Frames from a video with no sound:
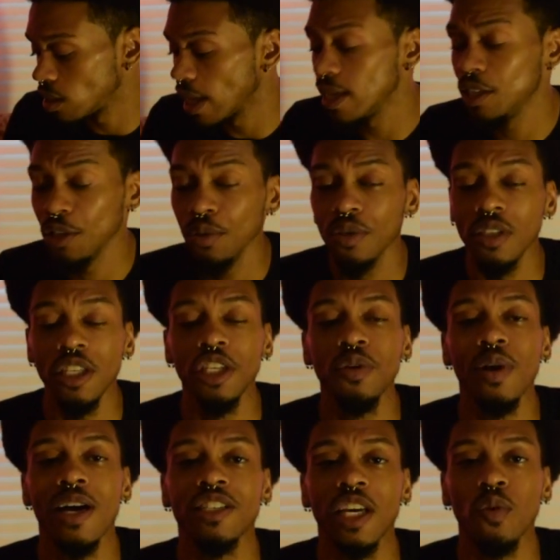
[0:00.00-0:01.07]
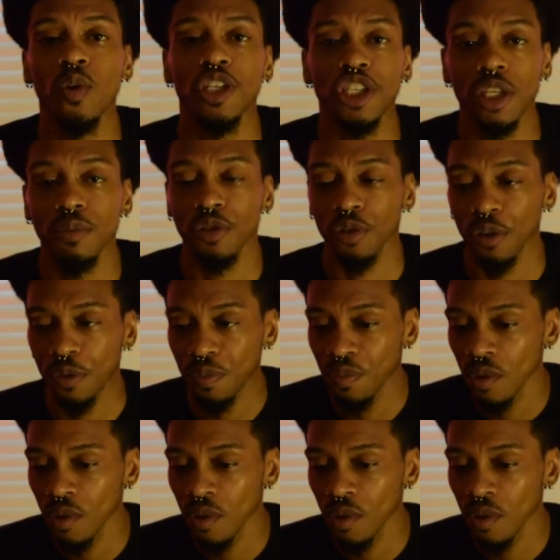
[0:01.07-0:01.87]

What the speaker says: they do see you as a wish come true.